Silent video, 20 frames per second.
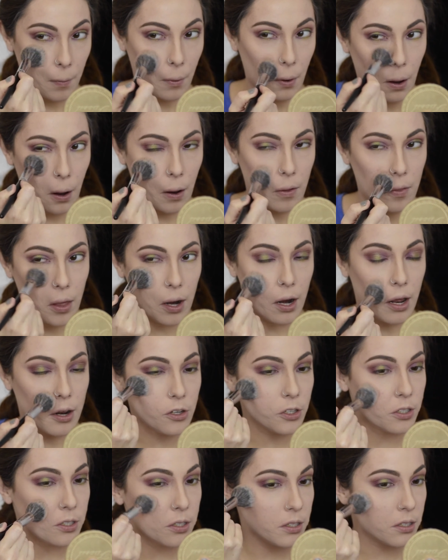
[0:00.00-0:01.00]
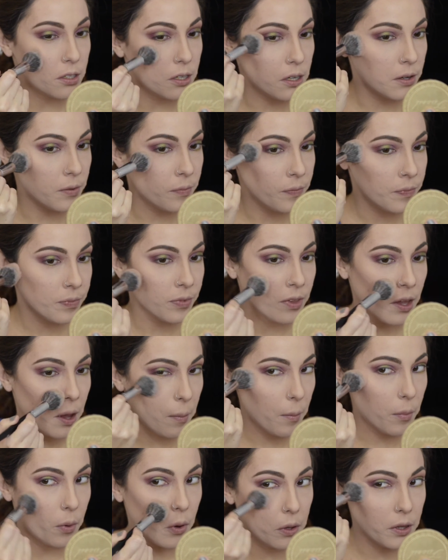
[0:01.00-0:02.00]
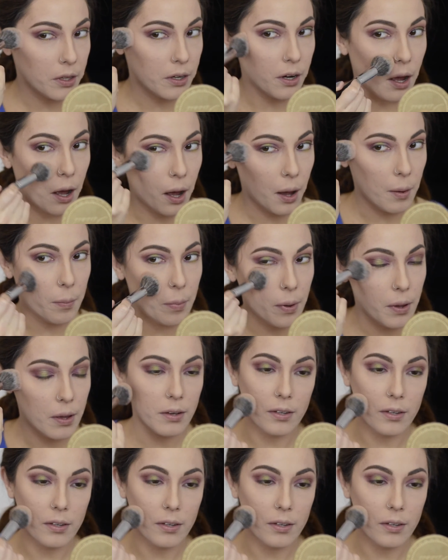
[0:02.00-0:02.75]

And then I just pull it up